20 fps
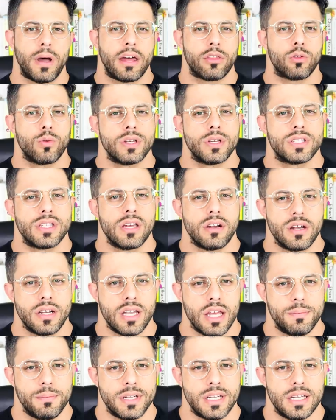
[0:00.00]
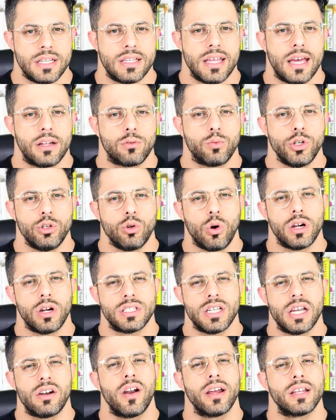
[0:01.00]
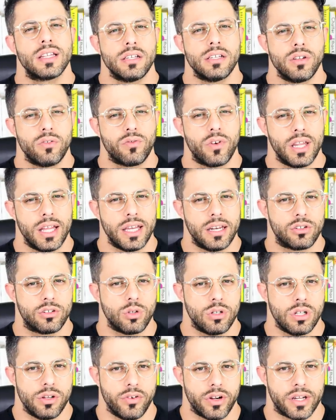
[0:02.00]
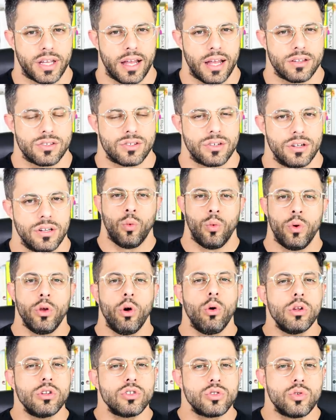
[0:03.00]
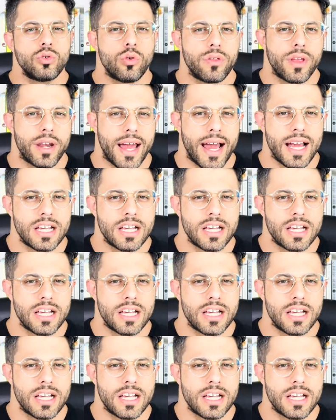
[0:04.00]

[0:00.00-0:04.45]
pathways there inhibited that we know are directly related to liver cancer. We also know that